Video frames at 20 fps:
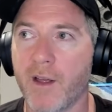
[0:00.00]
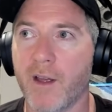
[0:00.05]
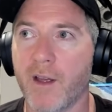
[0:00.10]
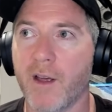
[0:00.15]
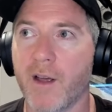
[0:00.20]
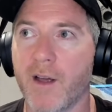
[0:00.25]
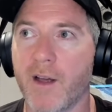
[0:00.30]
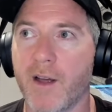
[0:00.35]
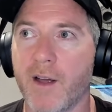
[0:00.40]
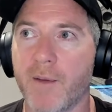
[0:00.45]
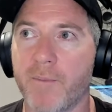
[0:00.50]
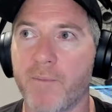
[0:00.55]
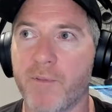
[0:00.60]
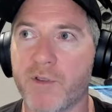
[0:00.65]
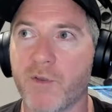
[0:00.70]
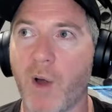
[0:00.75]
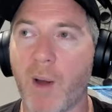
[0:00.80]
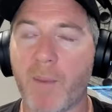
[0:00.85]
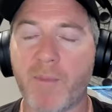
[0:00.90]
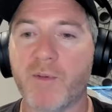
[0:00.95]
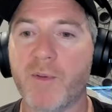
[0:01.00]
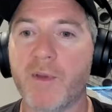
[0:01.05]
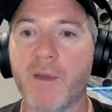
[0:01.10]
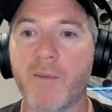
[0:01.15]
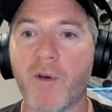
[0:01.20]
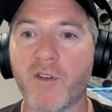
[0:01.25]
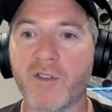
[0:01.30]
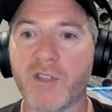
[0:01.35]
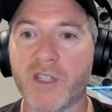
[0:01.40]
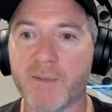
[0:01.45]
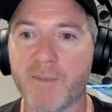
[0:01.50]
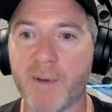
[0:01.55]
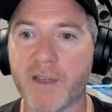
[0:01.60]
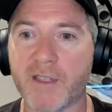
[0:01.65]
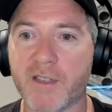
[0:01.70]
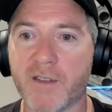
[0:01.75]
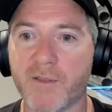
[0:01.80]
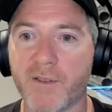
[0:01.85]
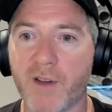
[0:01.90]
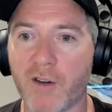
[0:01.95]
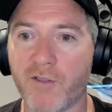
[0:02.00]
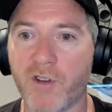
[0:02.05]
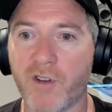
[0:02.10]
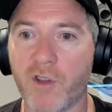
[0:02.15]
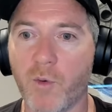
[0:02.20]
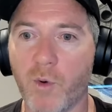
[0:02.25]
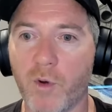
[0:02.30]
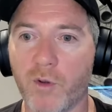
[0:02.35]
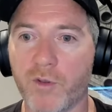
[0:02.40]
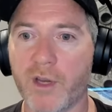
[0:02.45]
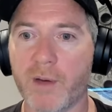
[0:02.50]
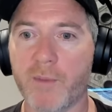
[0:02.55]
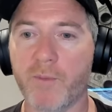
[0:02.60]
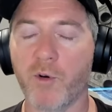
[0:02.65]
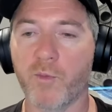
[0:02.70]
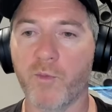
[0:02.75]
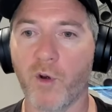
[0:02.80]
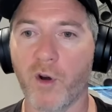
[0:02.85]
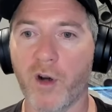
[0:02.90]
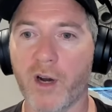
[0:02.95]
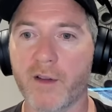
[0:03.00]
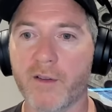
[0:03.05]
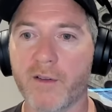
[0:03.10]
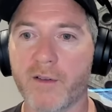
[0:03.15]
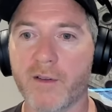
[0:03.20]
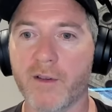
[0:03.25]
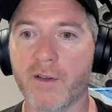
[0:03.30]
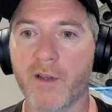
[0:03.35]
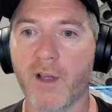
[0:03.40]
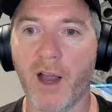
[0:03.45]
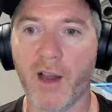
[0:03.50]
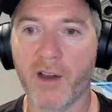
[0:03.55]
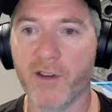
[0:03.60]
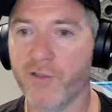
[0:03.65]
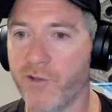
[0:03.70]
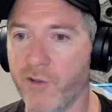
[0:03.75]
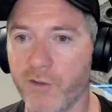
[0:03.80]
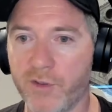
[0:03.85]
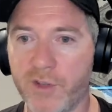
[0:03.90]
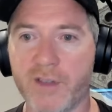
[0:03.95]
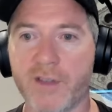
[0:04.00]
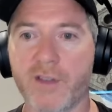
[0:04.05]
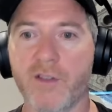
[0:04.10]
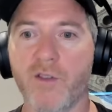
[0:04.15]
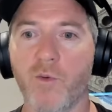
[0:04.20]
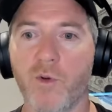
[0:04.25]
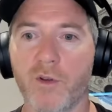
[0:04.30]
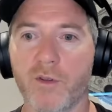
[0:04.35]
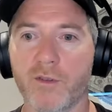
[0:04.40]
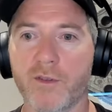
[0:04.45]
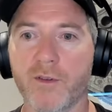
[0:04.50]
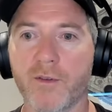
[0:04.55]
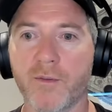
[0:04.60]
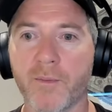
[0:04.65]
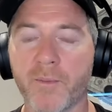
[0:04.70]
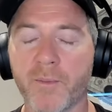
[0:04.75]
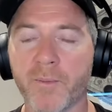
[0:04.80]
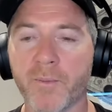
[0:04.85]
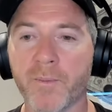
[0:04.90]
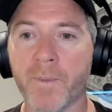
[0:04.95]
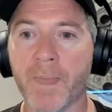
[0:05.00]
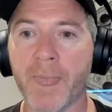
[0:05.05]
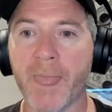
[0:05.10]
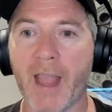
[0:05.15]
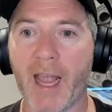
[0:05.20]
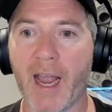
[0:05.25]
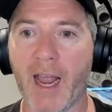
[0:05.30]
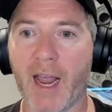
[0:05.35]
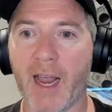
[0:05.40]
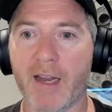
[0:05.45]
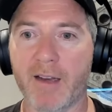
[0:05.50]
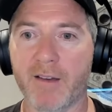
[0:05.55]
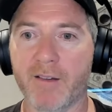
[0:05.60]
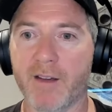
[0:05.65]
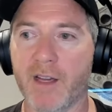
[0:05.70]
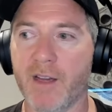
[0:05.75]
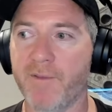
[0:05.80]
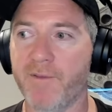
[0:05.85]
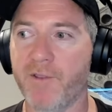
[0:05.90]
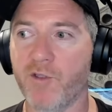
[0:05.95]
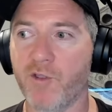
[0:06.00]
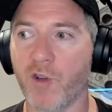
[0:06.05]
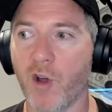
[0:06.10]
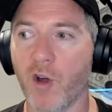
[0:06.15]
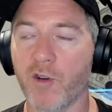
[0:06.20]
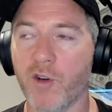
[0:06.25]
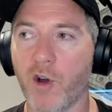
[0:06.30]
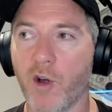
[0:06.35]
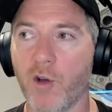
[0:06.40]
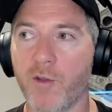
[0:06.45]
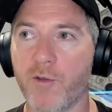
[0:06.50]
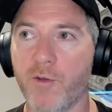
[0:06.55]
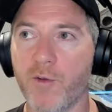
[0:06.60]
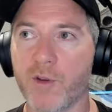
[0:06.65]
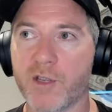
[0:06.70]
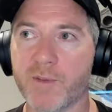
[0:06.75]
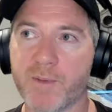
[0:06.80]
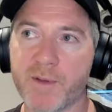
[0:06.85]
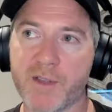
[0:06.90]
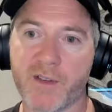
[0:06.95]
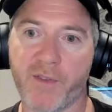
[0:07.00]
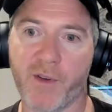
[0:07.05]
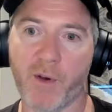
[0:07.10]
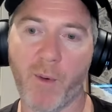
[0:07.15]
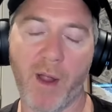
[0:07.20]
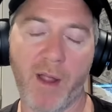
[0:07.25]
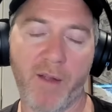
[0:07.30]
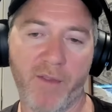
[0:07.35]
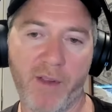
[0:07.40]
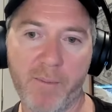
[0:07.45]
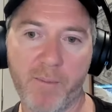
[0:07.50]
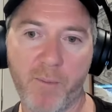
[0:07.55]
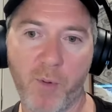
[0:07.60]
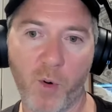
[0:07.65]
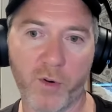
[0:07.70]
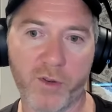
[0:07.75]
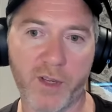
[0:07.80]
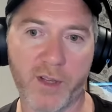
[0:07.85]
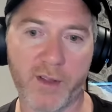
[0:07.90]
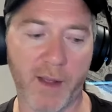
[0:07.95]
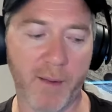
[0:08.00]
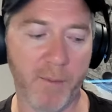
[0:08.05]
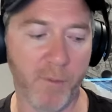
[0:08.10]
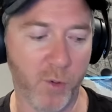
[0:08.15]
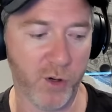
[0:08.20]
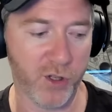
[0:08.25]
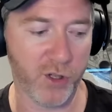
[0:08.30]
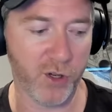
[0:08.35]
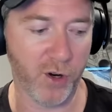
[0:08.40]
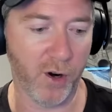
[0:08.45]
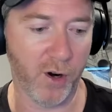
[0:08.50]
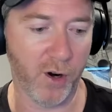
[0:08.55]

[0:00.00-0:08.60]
Brazil happens to be the most expensive country in the world to import products, highest duties in the world. And if you don't go through a specific way of importing them, which